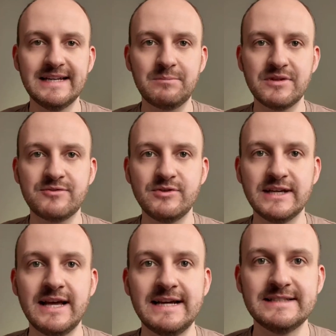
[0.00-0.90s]
Number
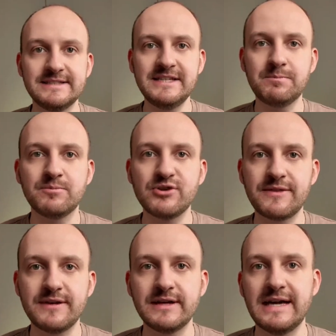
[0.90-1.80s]
three, deep
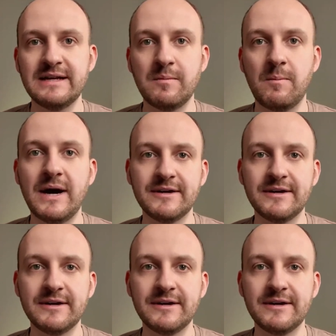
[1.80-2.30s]
breathing and